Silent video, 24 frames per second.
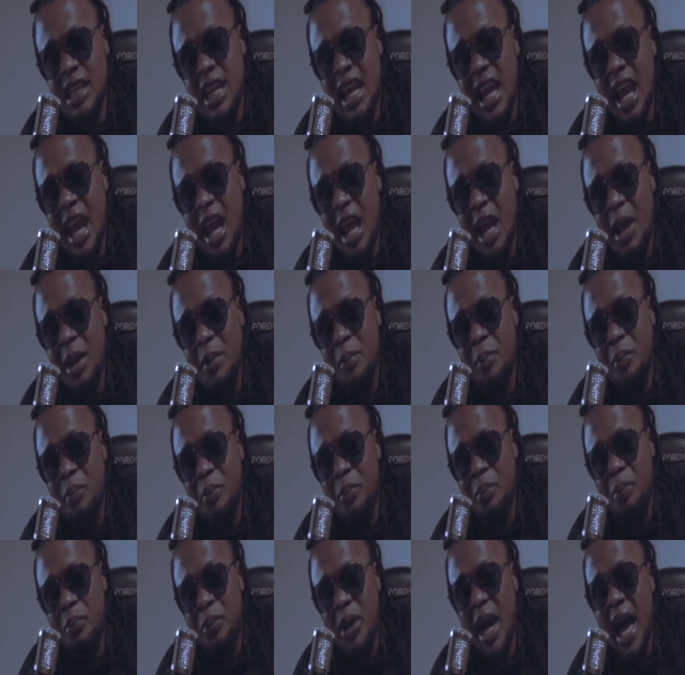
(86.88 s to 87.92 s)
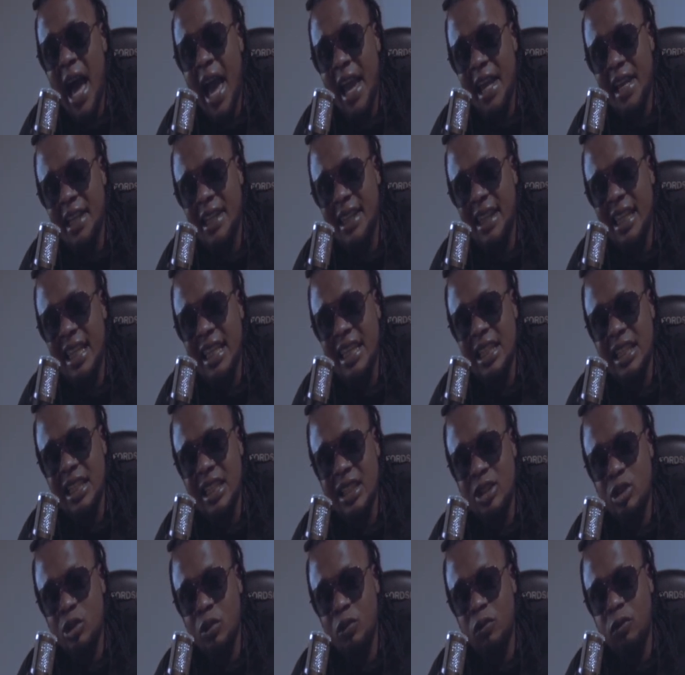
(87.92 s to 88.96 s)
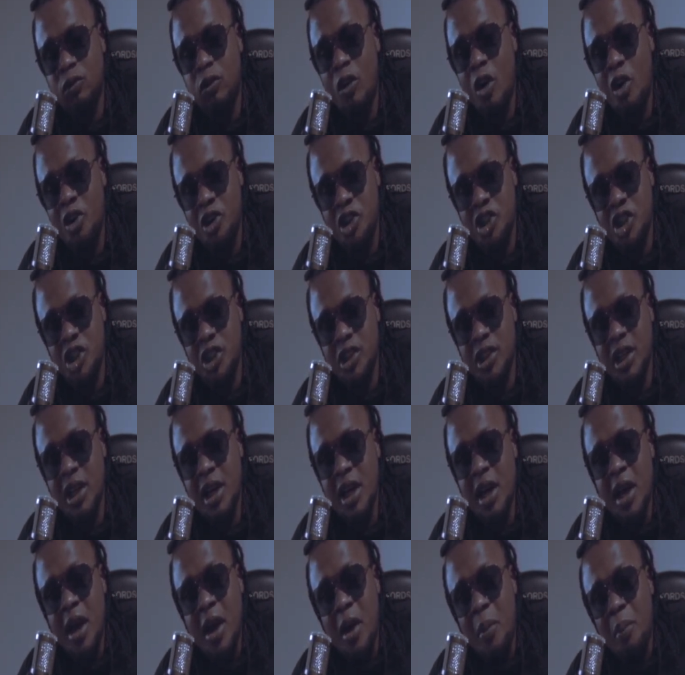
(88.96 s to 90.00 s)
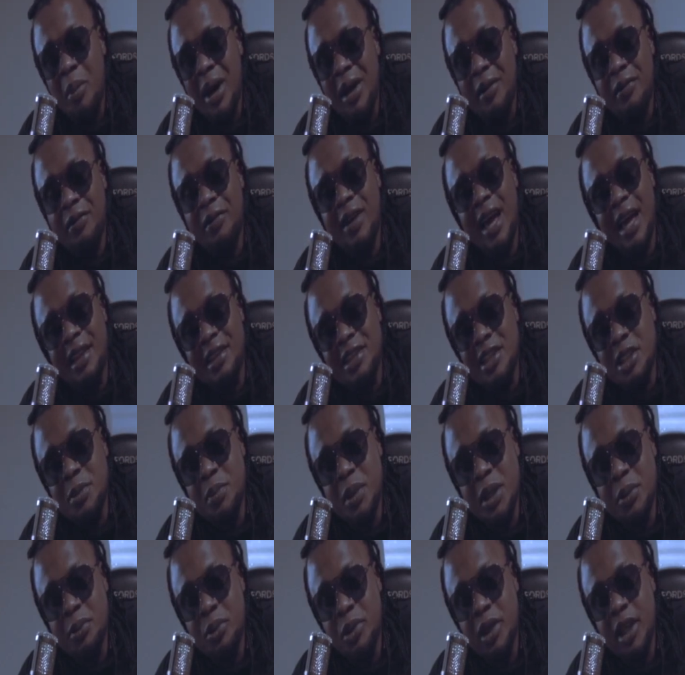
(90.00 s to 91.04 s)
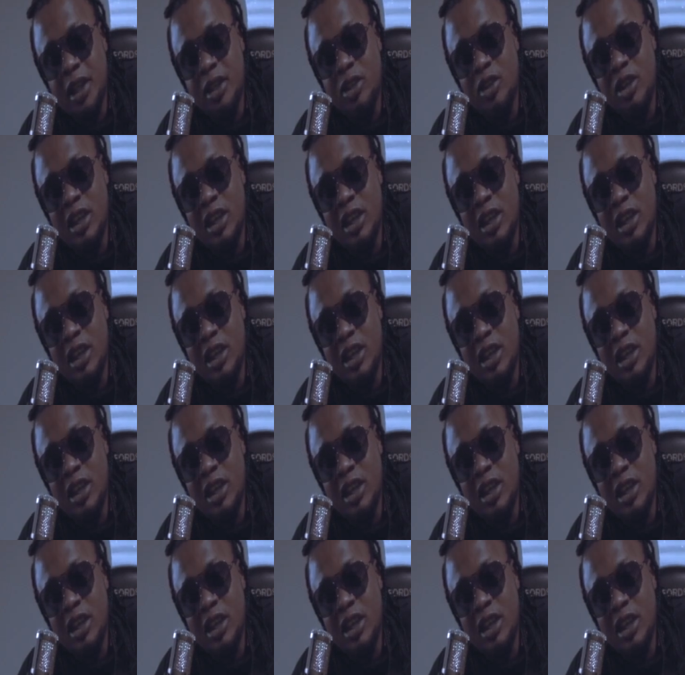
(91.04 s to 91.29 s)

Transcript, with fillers: and pioneered to function. Matter of fact, these people cannot